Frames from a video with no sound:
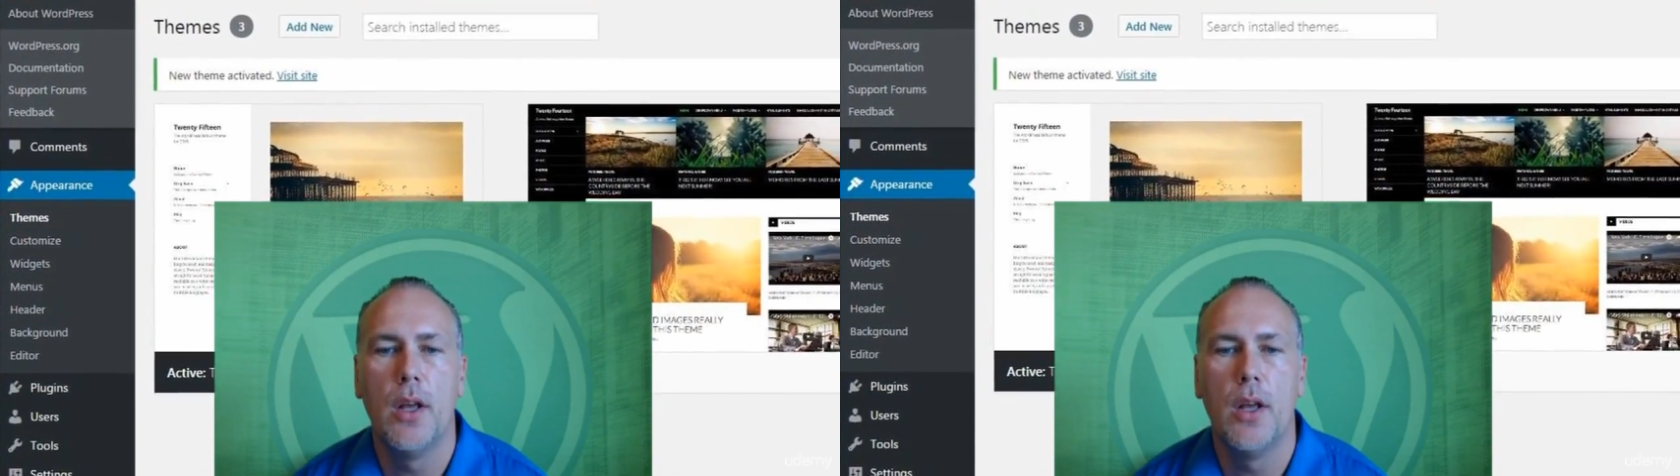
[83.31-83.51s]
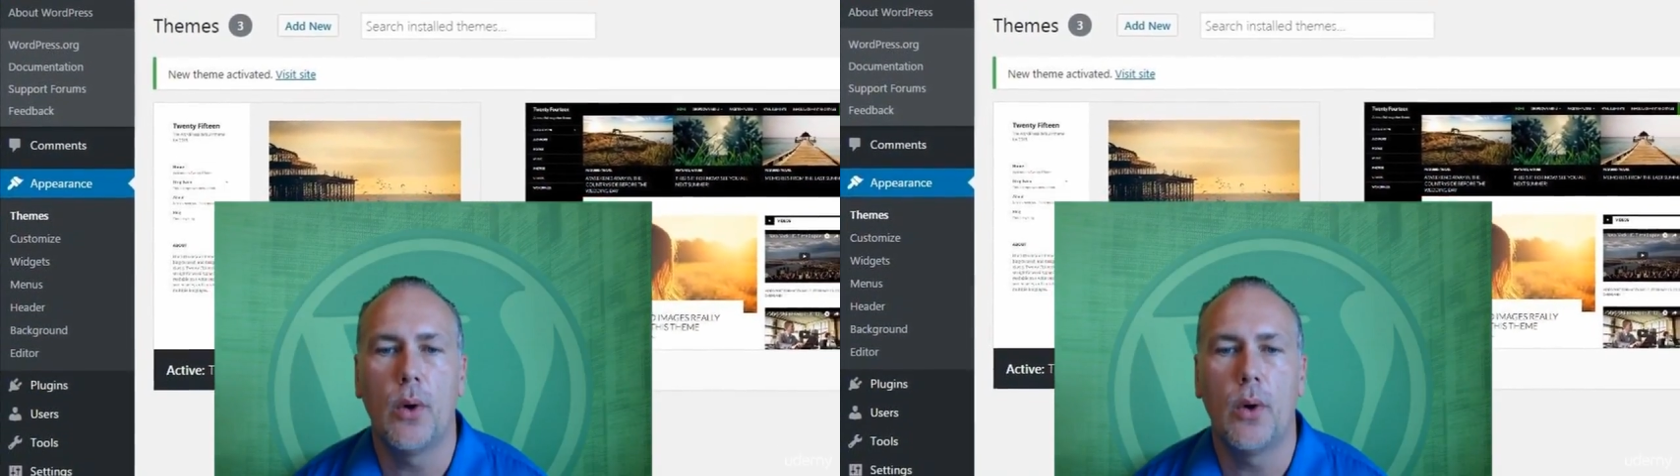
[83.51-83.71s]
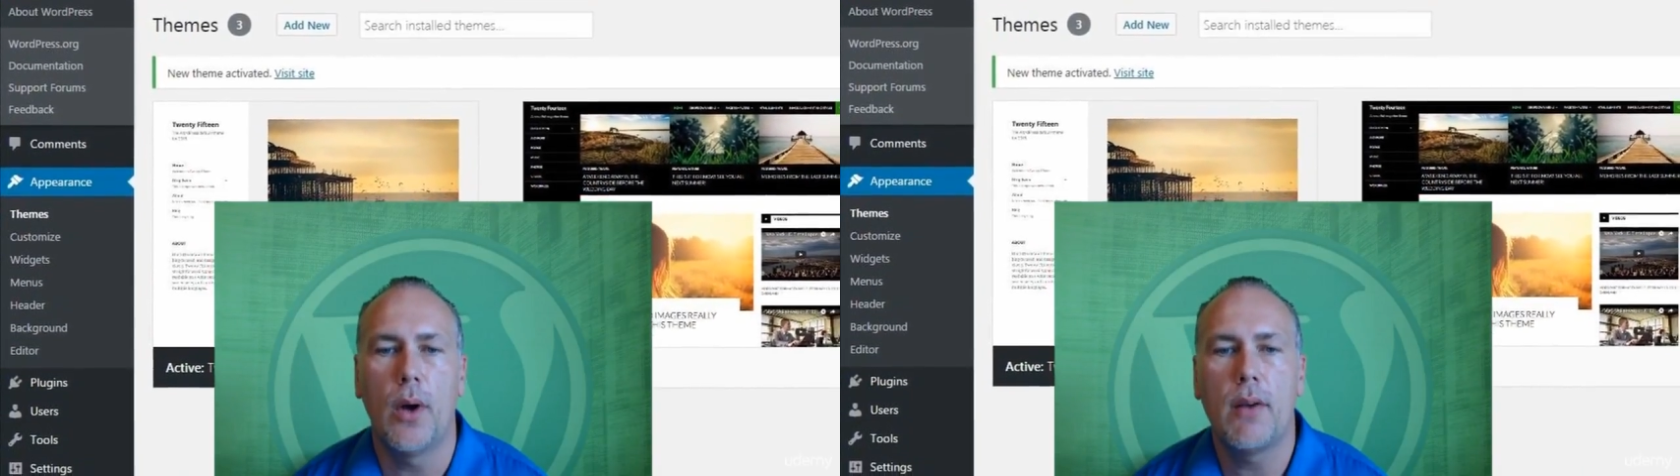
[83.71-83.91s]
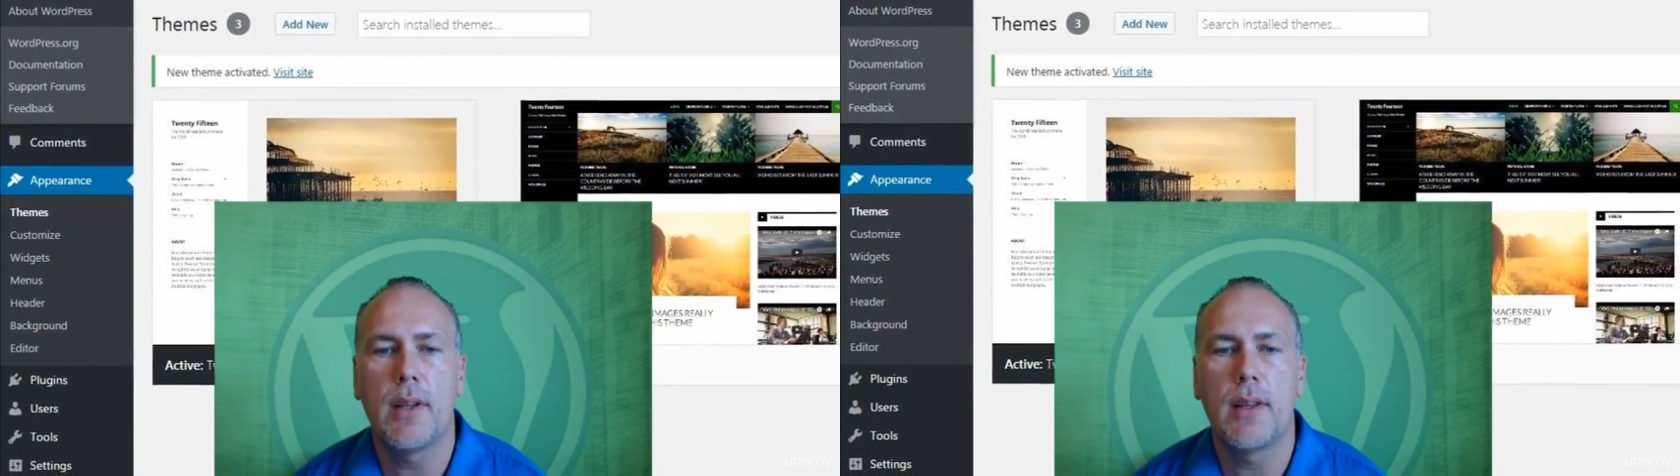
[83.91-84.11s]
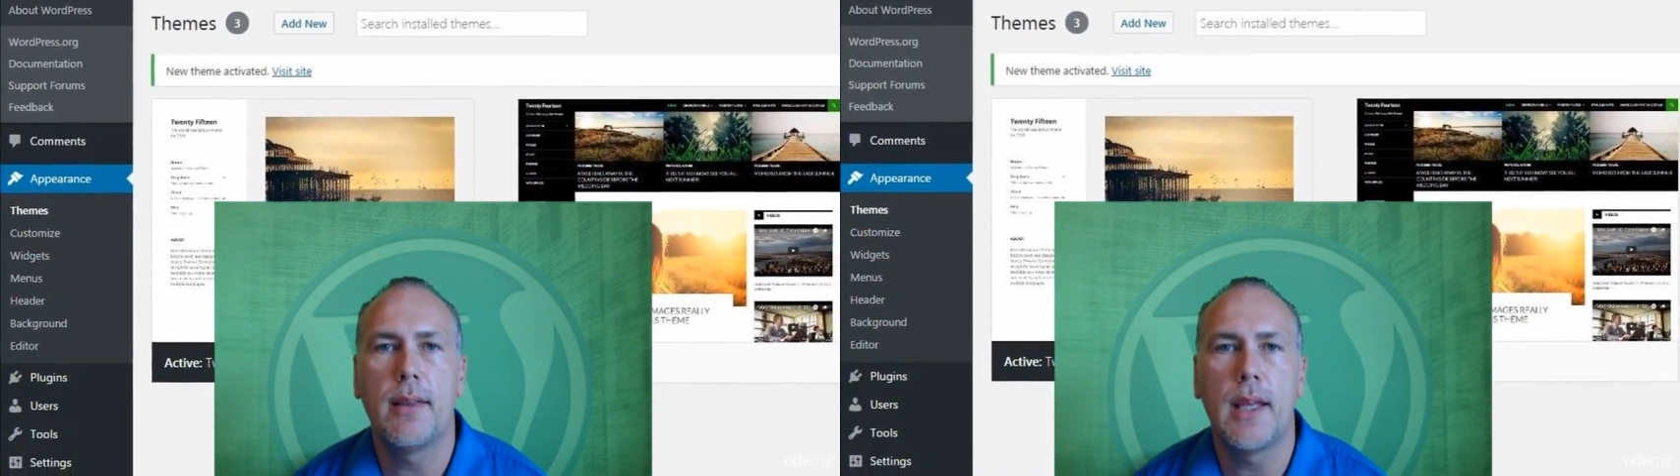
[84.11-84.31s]
So
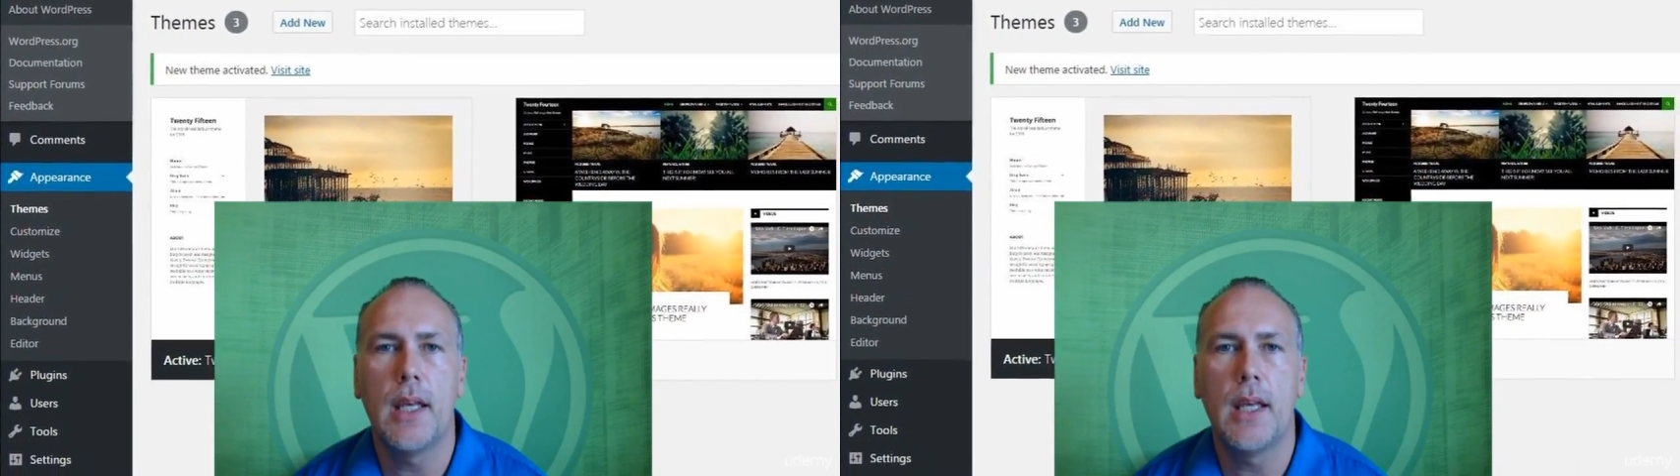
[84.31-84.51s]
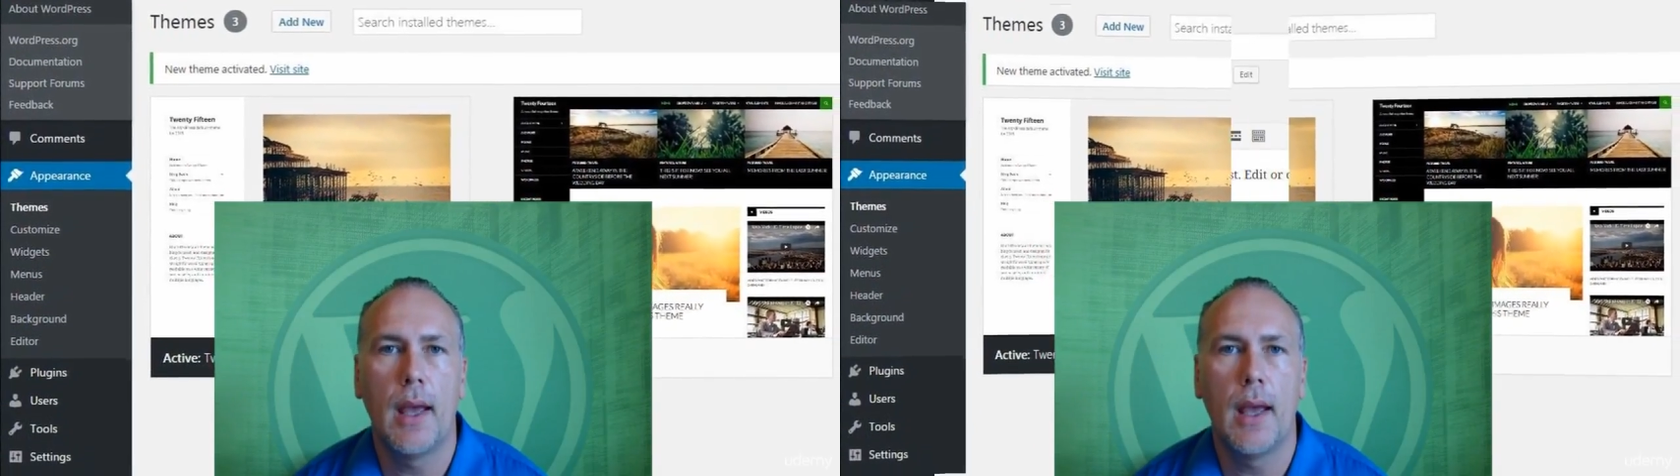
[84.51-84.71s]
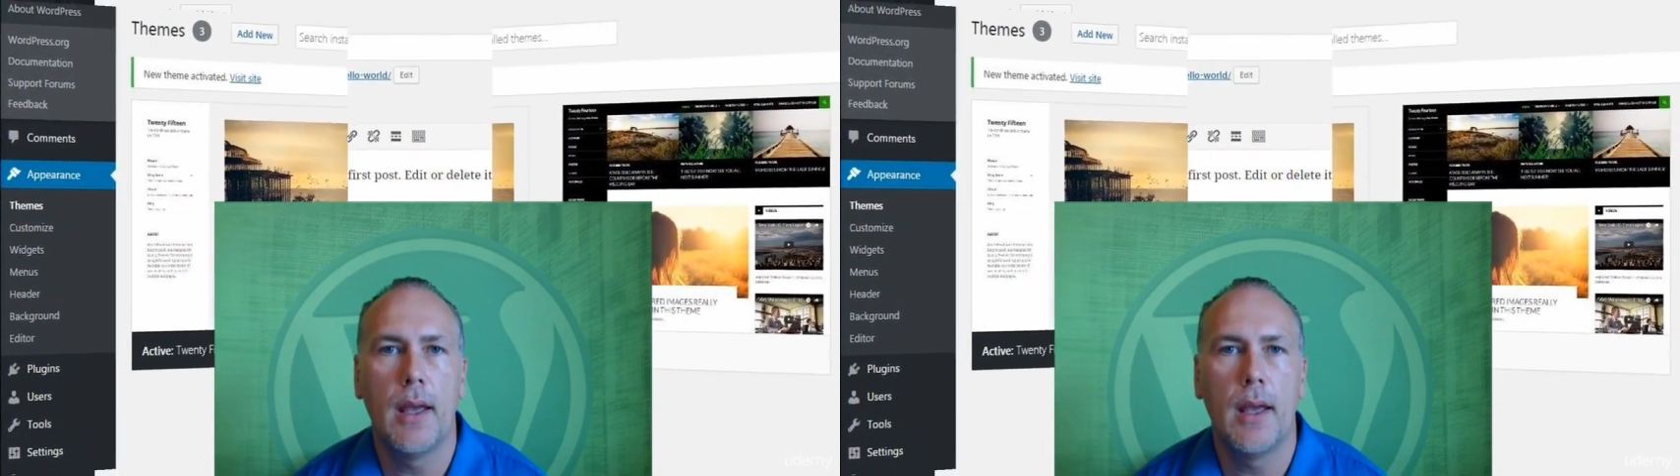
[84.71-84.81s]
every theme